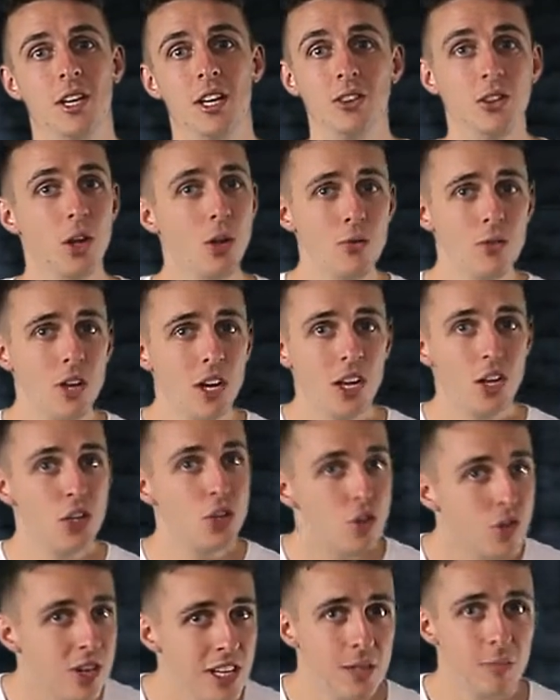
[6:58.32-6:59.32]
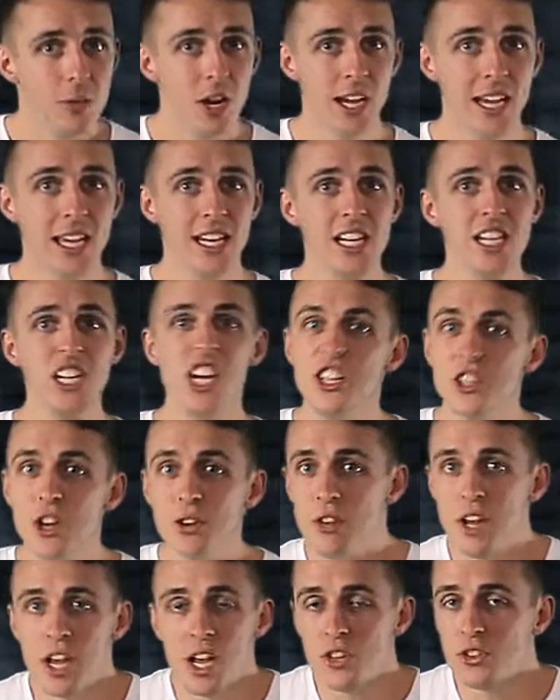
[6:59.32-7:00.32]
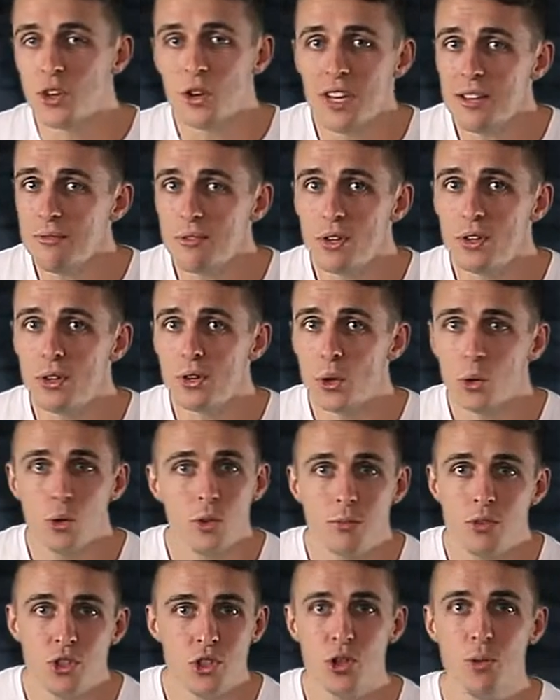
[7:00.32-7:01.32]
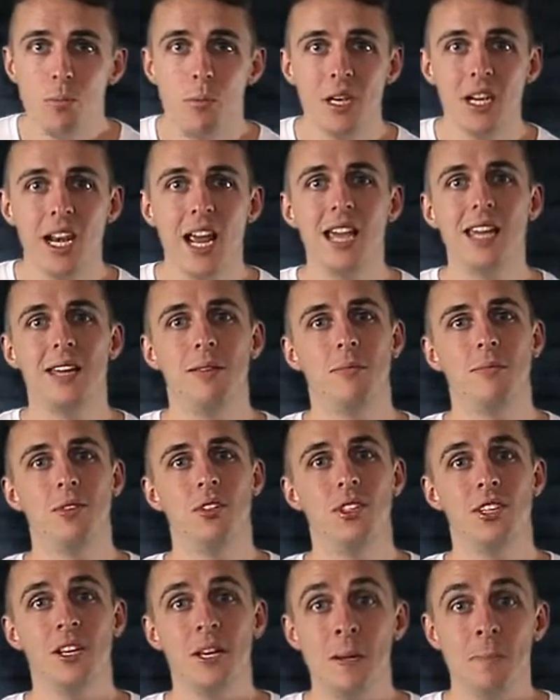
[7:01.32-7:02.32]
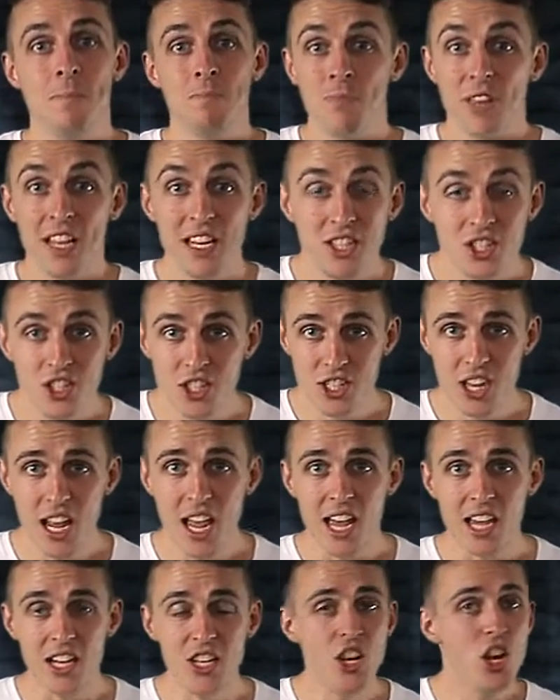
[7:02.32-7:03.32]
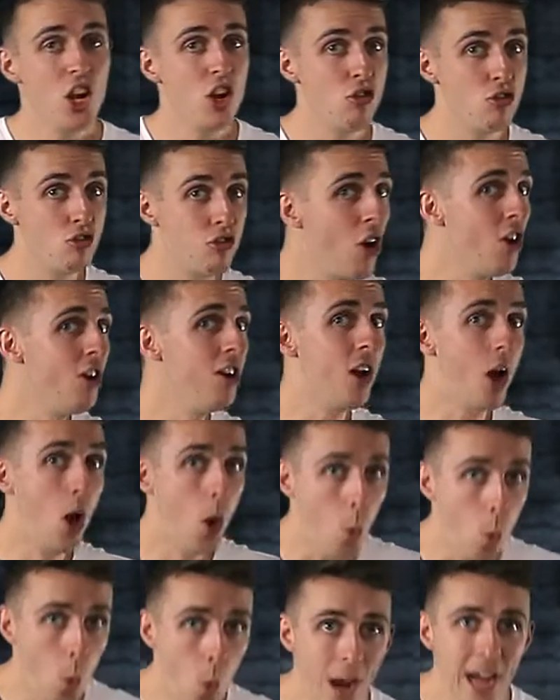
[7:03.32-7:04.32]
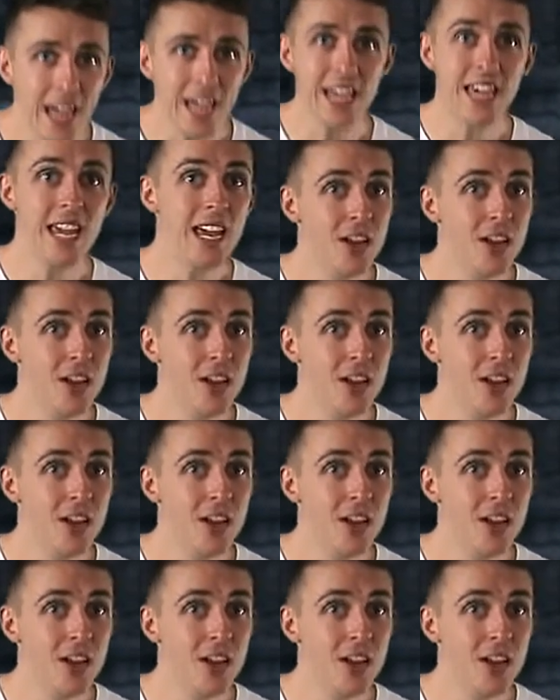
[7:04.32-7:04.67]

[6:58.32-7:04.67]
Don't treat them like an idiot. Don't even call them stupid names. Instead, run away